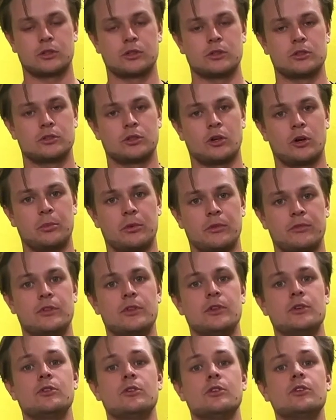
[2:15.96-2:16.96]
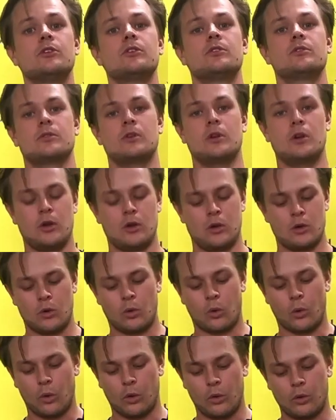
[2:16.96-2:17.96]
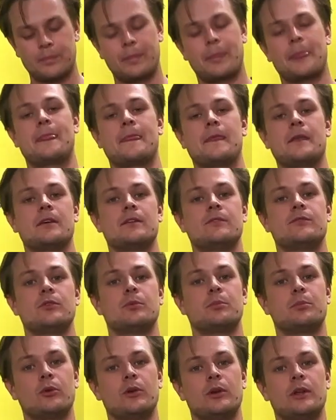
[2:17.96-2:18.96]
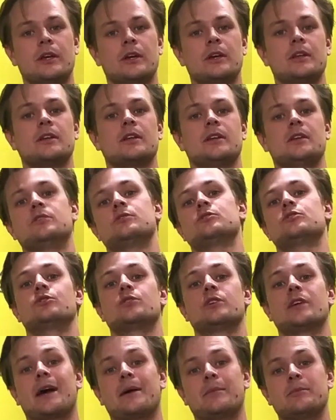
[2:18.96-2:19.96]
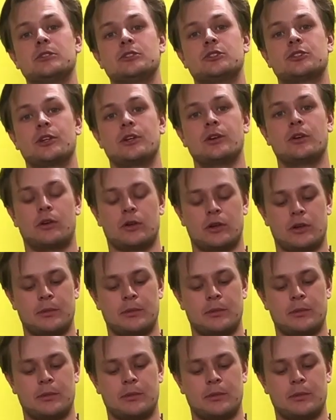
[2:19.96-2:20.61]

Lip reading: the top of the unit, or if you're putting it into cabinetry or on a